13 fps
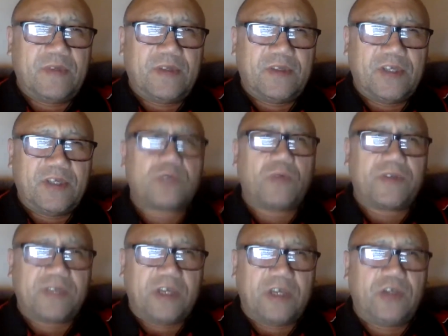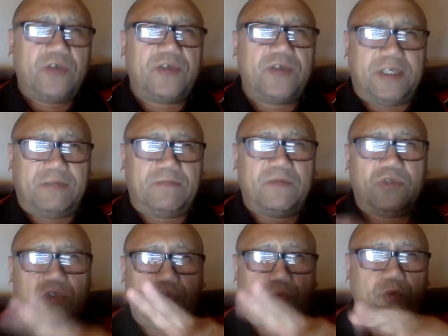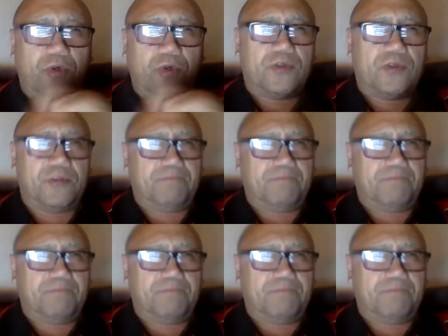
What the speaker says: This is what they're using, two words.